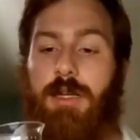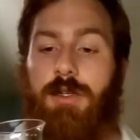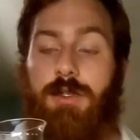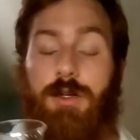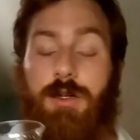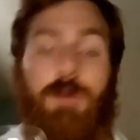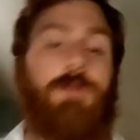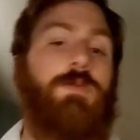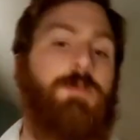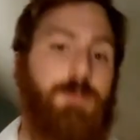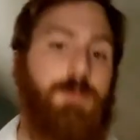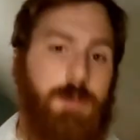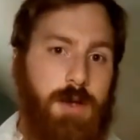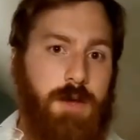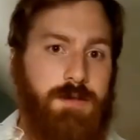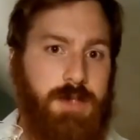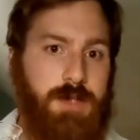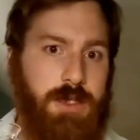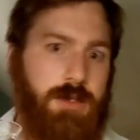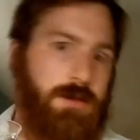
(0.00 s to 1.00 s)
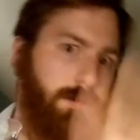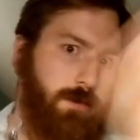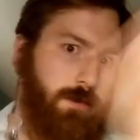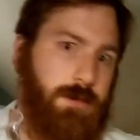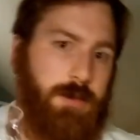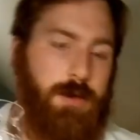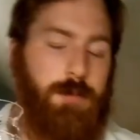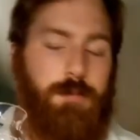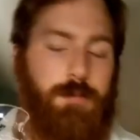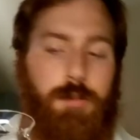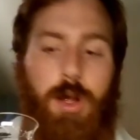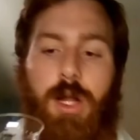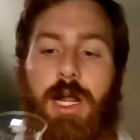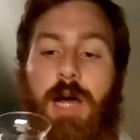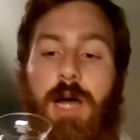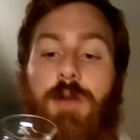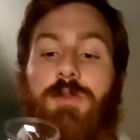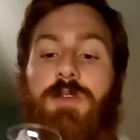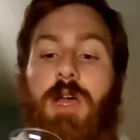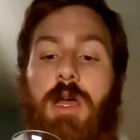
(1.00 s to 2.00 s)
So obviously
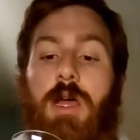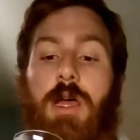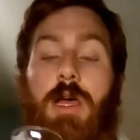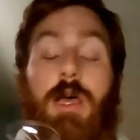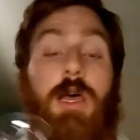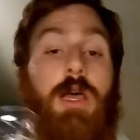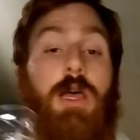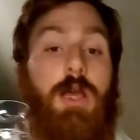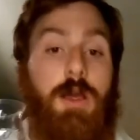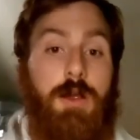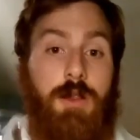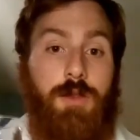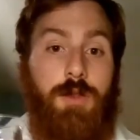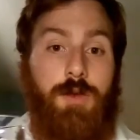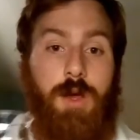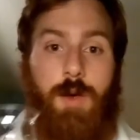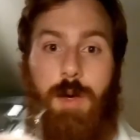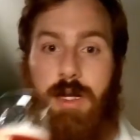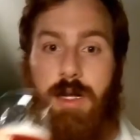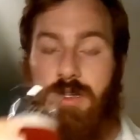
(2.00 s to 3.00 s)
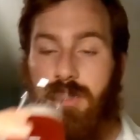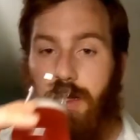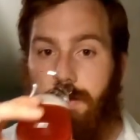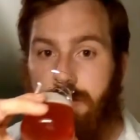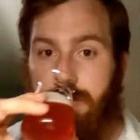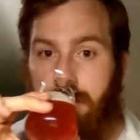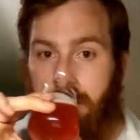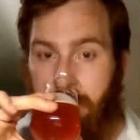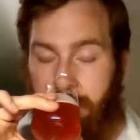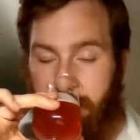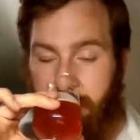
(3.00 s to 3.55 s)
bloodhounds, 3 quick sniffs,